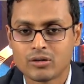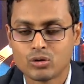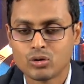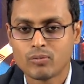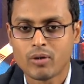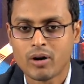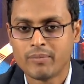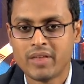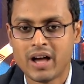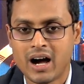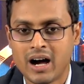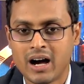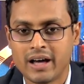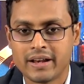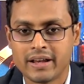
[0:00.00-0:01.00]
group of the
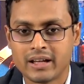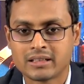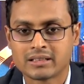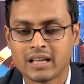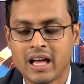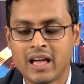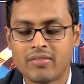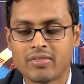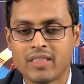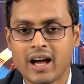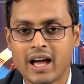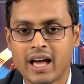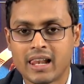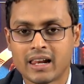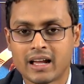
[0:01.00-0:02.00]
Rx and the
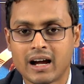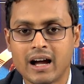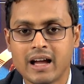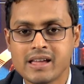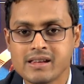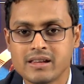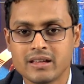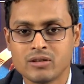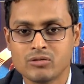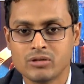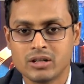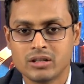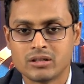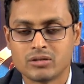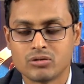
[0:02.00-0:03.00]
alkyne
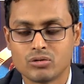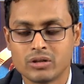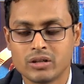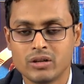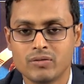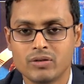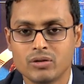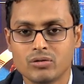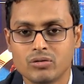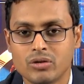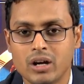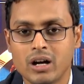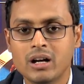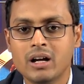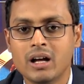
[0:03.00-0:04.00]
unit to give you
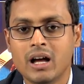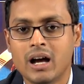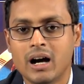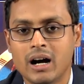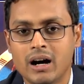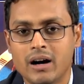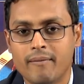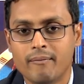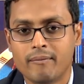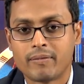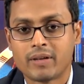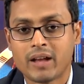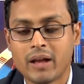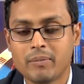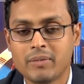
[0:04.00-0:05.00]
the
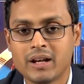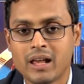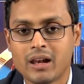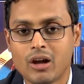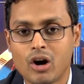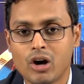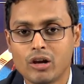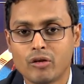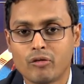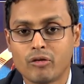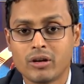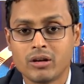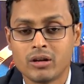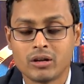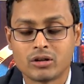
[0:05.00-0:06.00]
terminal
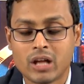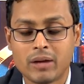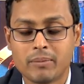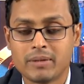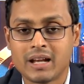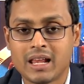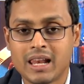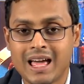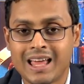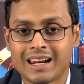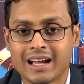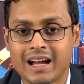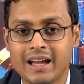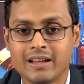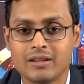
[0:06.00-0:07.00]
olefin, terminal
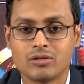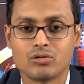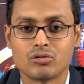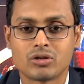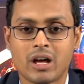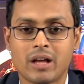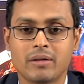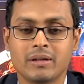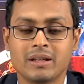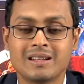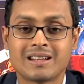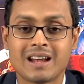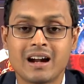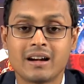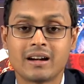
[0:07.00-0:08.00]
alkyne to
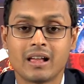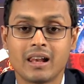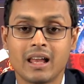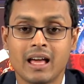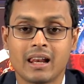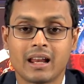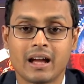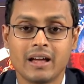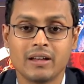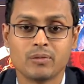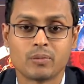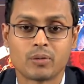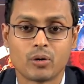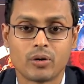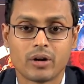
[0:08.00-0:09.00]
internal
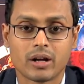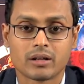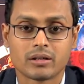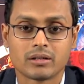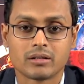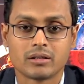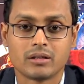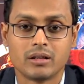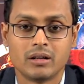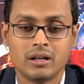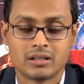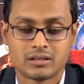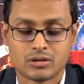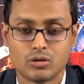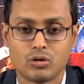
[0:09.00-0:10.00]
alkyne product.
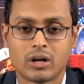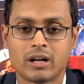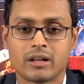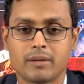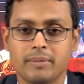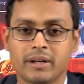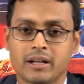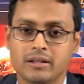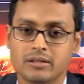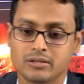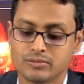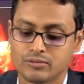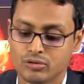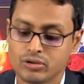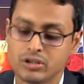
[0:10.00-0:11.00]
Let us look at the
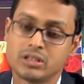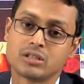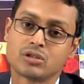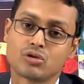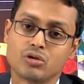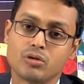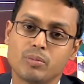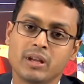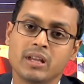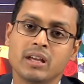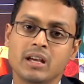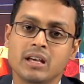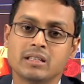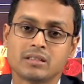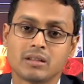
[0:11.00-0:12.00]
mechanism, which should be
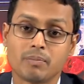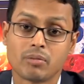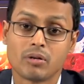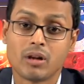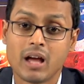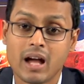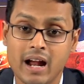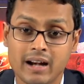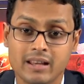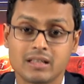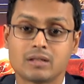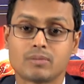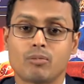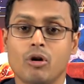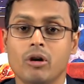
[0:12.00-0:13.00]
simple at
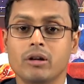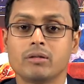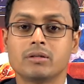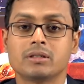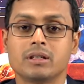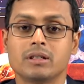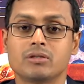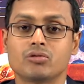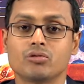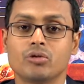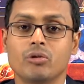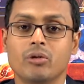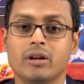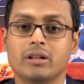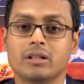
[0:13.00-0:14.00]
this point, since
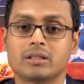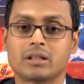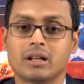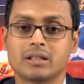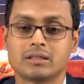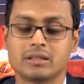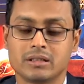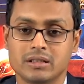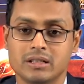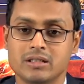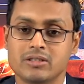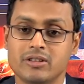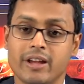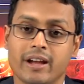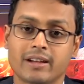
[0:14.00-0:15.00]
we were discussing
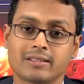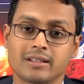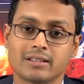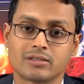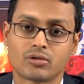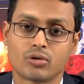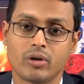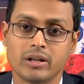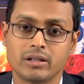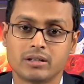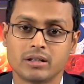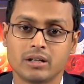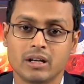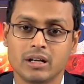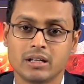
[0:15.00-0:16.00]
these reactions,
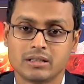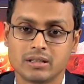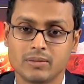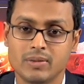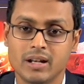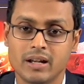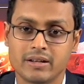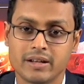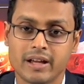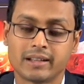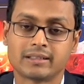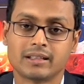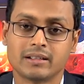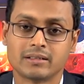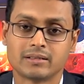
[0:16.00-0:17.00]
quite similar
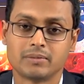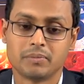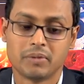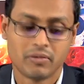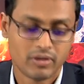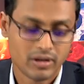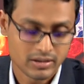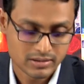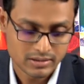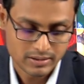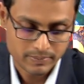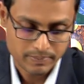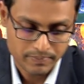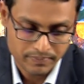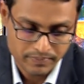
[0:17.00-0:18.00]
reactions
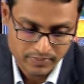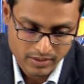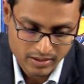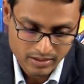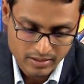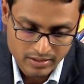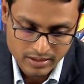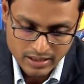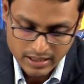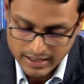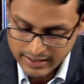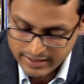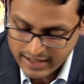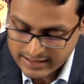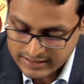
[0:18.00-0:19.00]
previously.
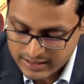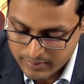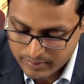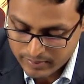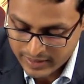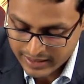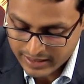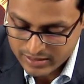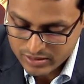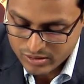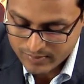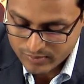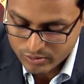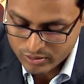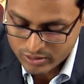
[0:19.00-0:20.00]
Reaction
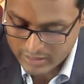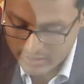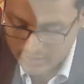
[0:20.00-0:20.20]
mechanism will